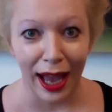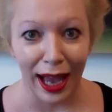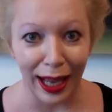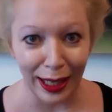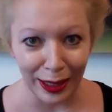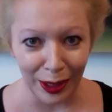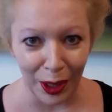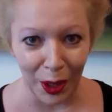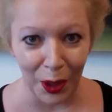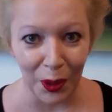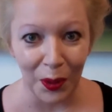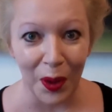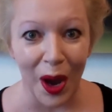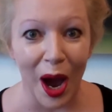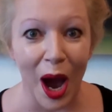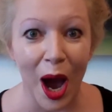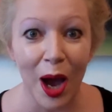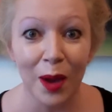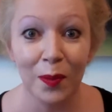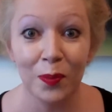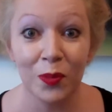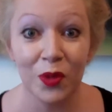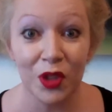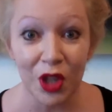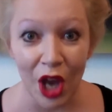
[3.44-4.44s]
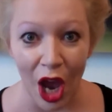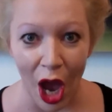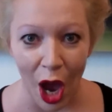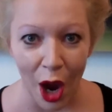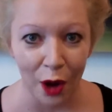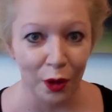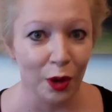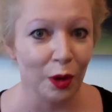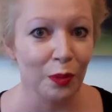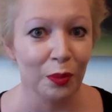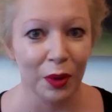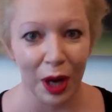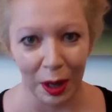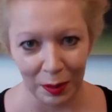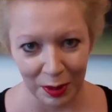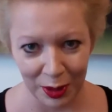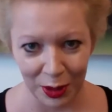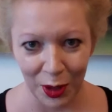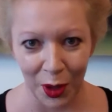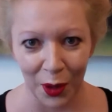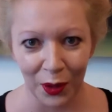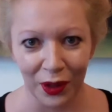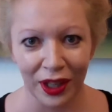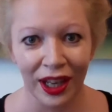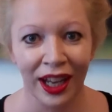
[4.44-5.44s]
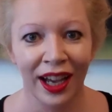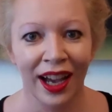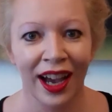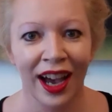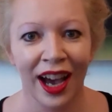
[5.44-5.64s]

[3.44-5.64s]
Hello, I'm Tara Brabazon.